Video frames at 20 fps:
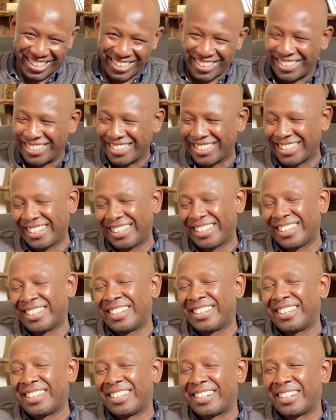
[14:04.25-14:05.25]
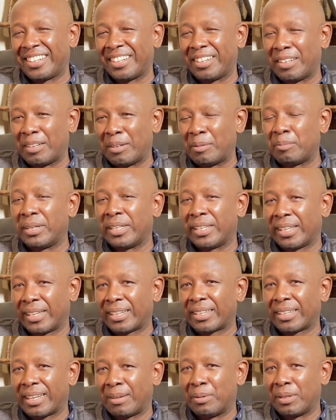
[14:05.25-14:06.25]
it is. Uh, but
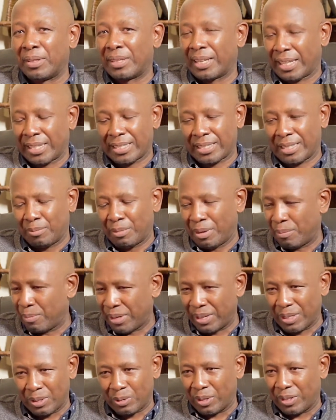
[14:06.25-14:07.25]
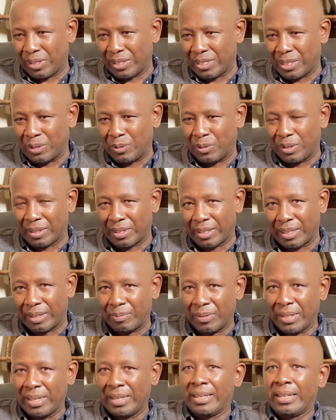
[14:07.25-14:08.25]
yeah, I mean, like I said, my parents were the genuine thing.
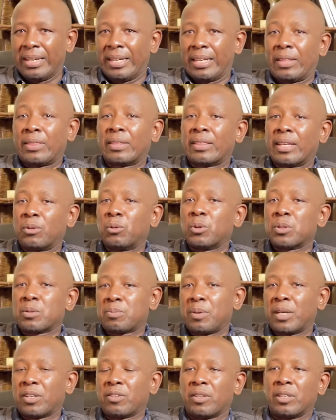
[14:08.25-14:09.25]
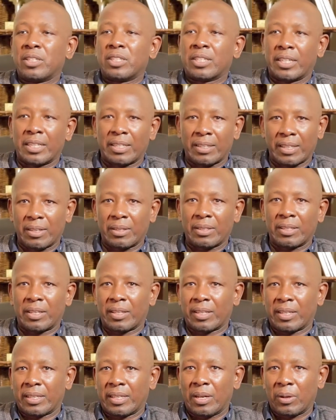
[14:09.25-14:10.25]
And I think that was part of the journey that, now,
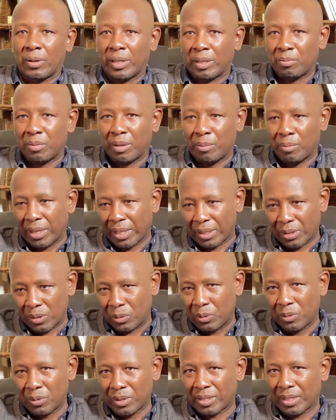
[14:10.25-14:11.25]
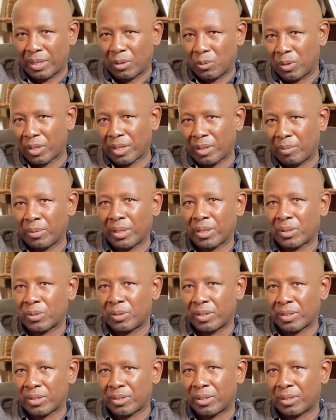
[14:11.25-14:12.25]
that now led me back to start walking back
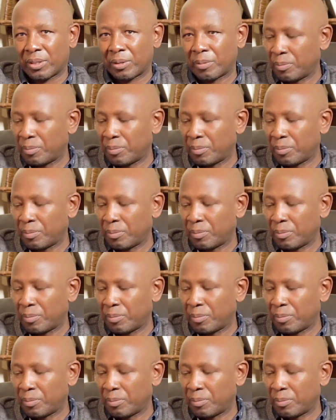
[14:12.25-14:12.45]
towards God.